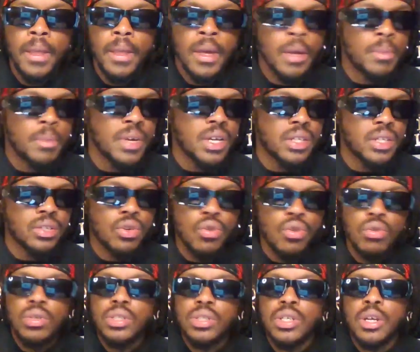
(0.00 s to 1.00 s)
Because
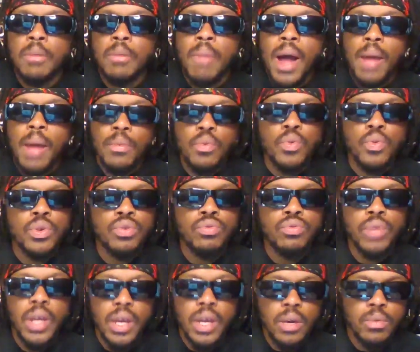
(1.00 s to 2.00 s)
according to the Bible, when you
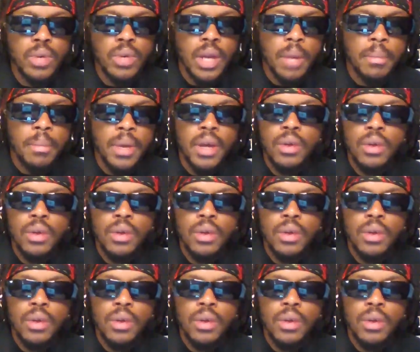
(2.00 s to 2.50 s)
lay up with that man or